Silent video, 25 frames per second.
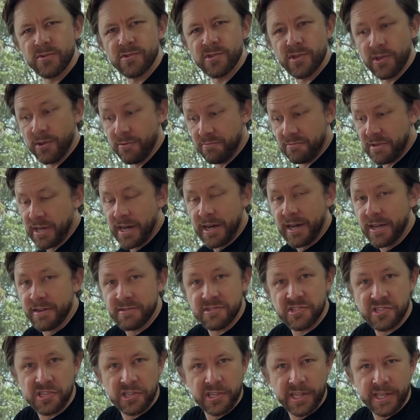so you can't
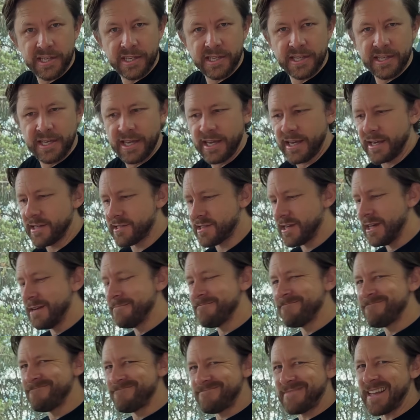select gears.
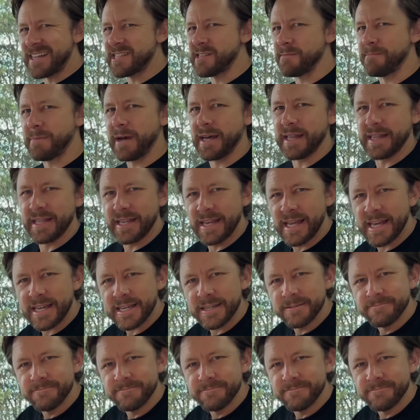That's a pain in the neck.